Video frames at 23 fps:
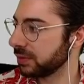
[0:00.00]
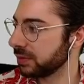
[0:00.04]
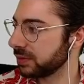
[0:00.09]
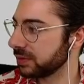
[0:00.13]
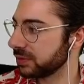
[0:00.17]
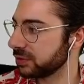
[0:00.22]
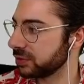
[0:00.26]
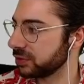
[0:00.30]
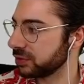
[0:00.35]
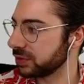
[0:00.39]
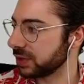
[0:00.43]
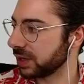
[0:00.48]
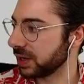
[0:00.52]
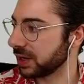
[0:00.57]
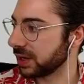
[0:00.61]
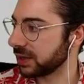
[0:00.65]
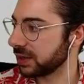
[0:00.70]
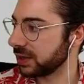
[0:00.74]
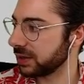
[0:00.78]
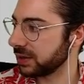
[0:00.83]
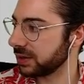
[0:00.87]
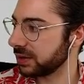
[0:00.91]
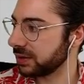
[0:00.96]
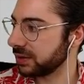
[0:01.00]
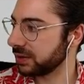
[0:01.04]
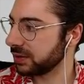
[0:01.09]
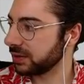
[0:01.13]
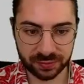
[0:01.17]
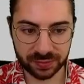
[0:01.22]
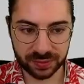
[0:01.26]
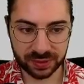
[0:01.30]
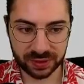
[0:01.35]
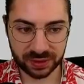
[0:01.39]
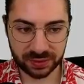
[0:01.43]
Too dark.
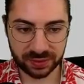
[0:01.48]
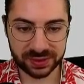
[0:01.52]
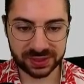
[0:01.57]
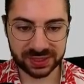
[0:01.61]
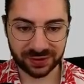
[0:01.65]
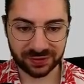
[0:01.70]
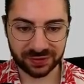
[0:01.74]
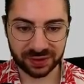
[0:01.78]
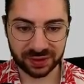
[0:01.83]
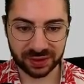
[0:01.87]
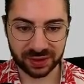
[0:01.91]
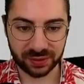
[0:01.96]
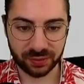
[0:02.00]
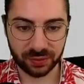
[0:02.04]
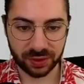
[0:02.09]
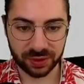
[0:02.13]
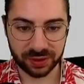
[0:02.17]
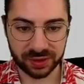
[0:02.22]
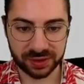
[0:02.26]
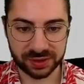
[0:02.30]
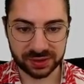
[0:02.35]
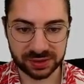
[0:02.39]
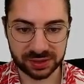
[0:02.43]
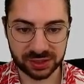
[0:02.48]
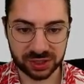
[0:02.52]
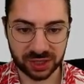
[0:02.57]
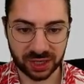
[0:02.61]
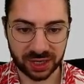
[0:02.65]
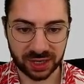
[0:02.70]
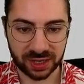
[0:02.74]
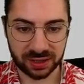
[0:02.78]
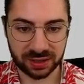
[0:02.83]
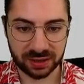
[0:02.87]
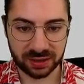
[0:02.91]
I think we definitely want this
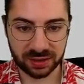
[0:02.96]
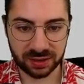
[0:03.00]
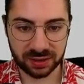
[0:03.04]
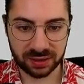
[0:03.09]
shade,